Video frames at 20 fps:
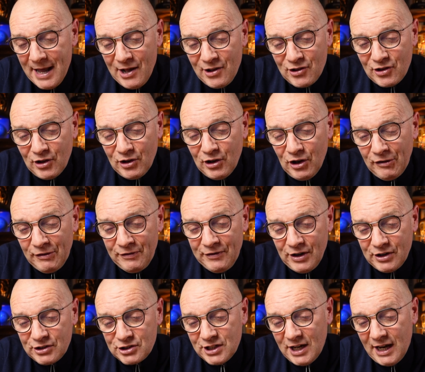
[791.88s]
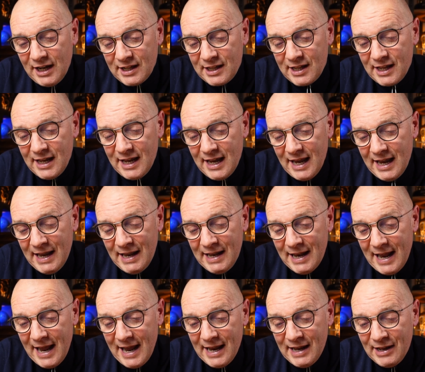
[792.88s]
So a lot of functionality
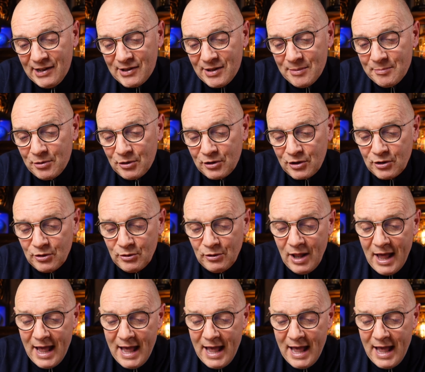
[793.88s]
in a simple tool,